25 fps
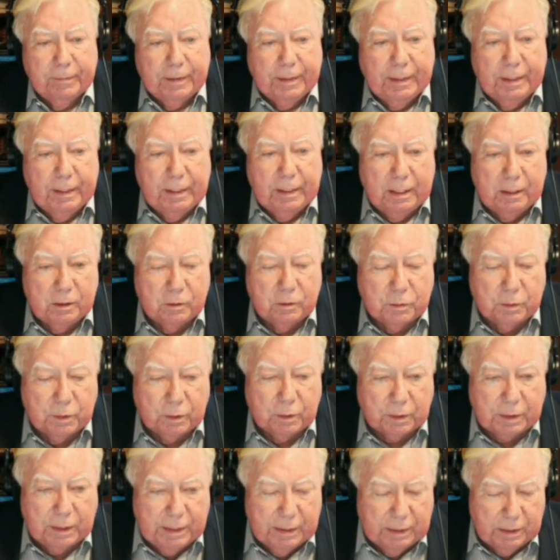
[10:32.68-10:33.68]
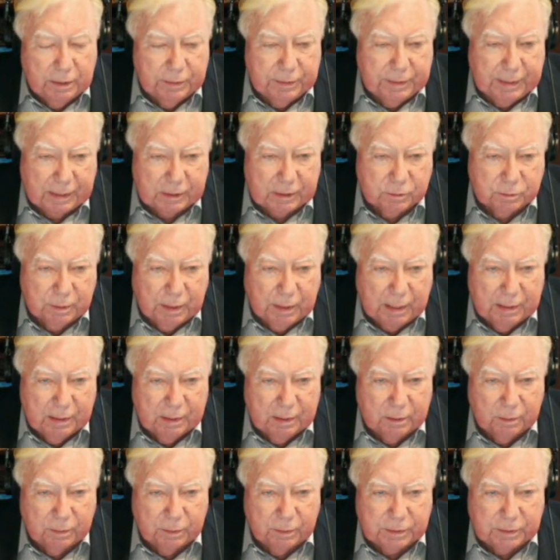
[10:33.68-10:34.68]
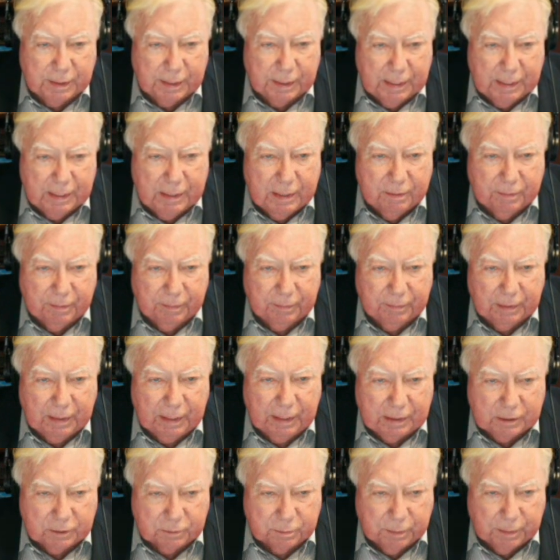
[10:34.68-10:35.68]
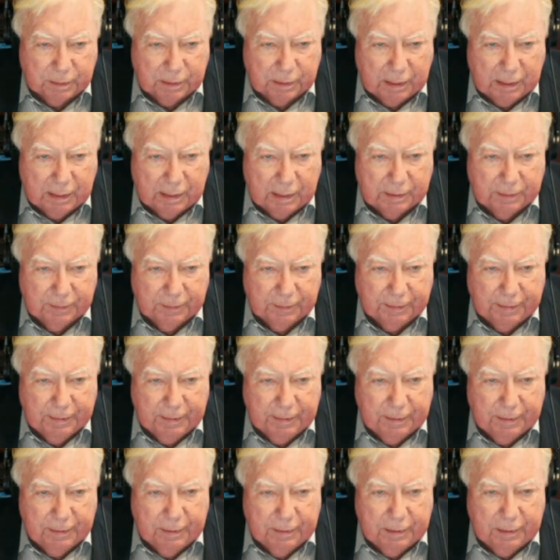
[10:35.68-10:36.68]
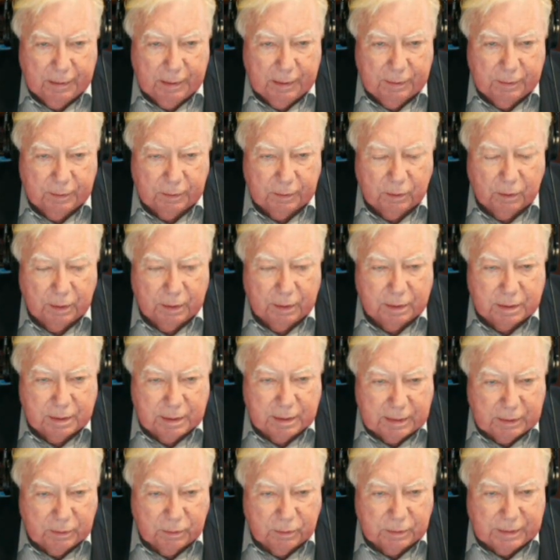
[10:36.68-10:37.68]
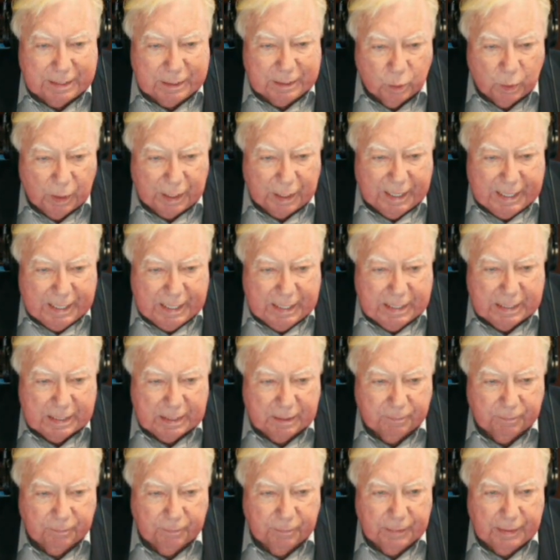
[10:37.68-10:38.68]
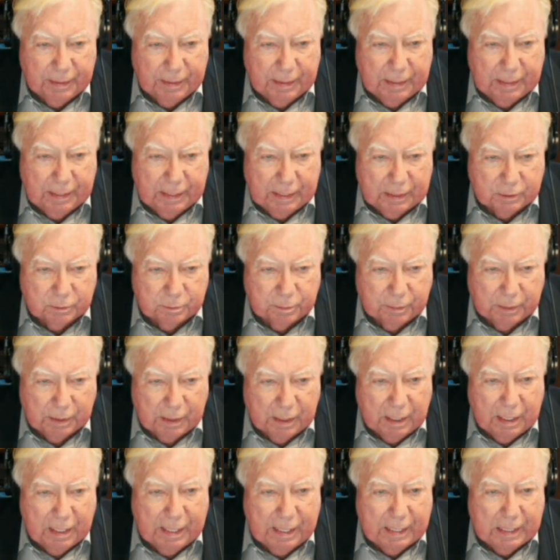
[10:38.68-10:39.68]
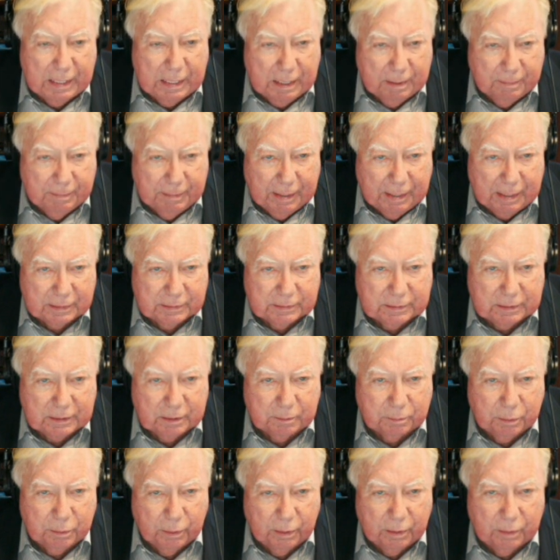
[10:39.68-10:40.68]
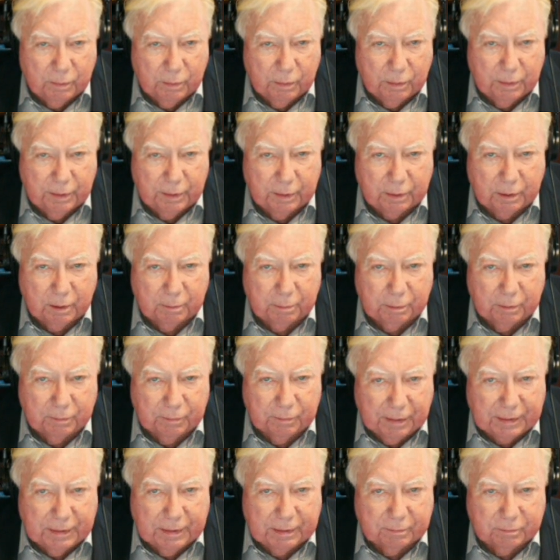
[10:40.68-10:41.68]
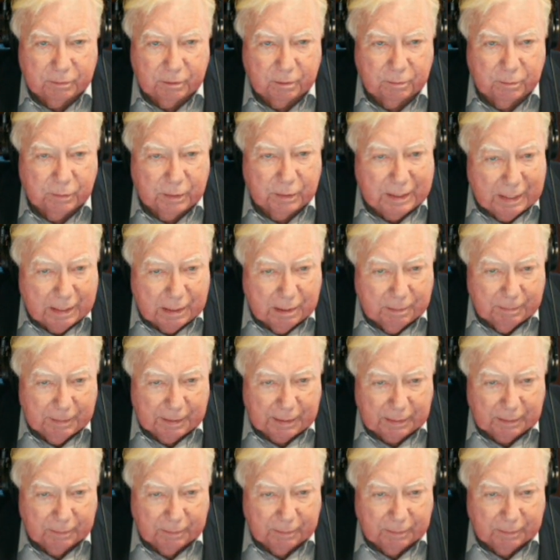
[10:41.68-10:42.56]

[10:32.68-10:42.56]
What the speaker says: Israel killed Nasrallah, who was the head of Hezbollah, and they're going to degrade Hezbollah and Hamas to the point where they're going to prevent them from rearming.